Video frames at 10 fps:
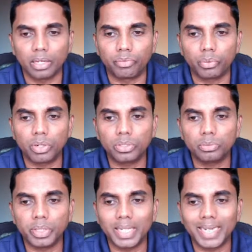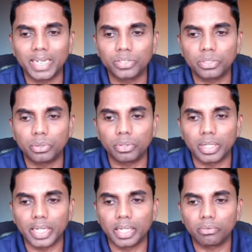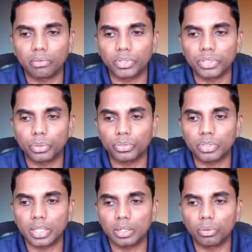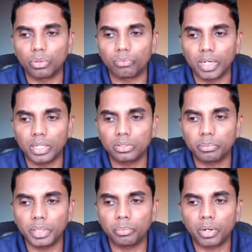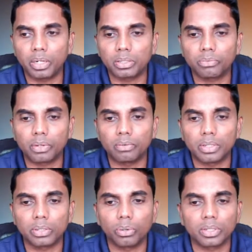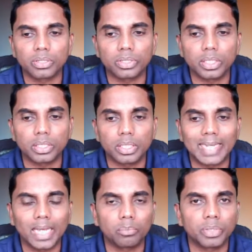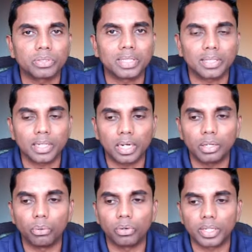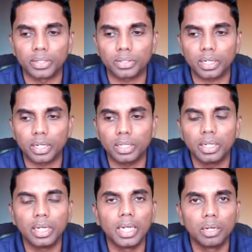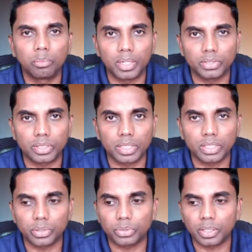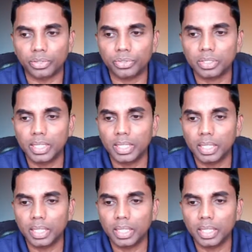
If you want to be a guest on any of our shows or willing to be part of our organization, help us directly or indirectly, please reach out to us.